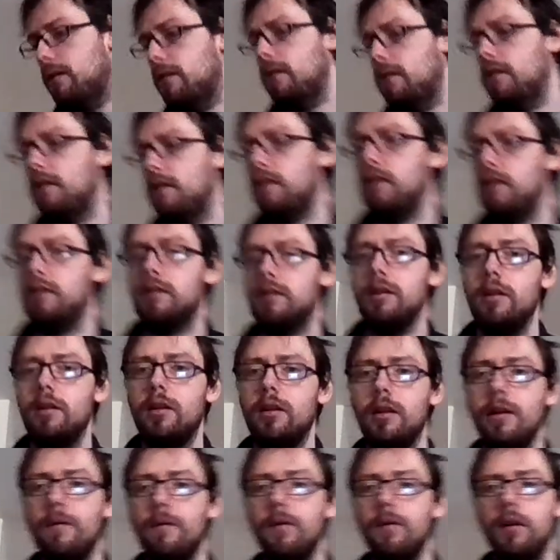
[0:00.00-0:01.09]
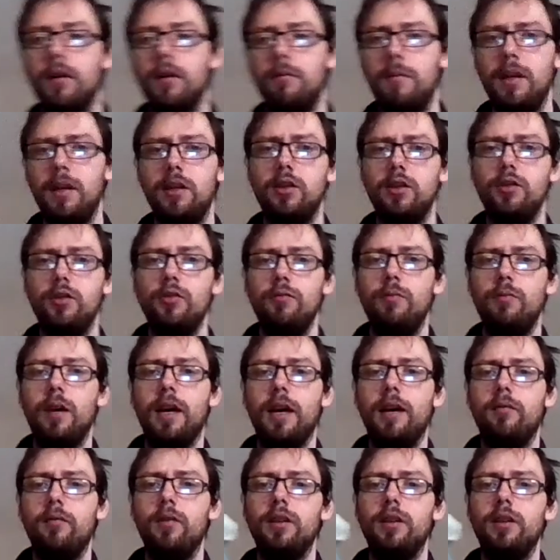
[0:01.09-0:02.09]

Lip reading: here's another Mewtwo bear,